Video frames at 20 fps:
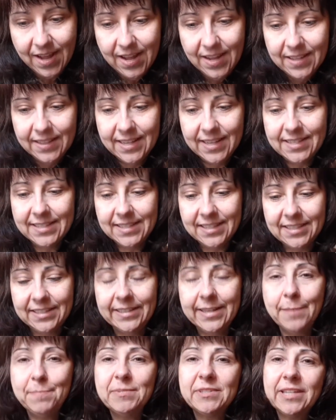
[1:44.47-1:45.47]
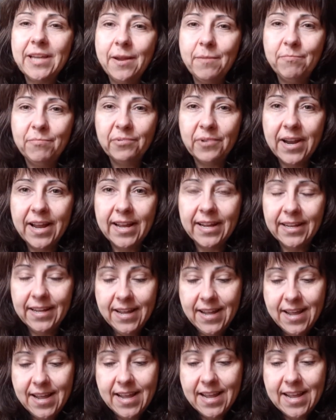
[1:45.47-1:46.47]
This eclipse can bring
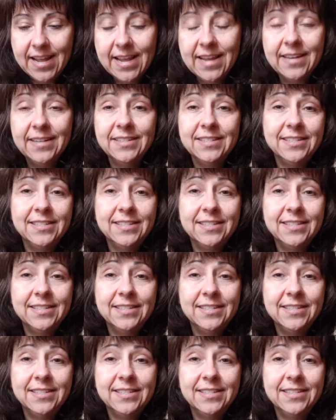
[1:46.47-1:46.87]
in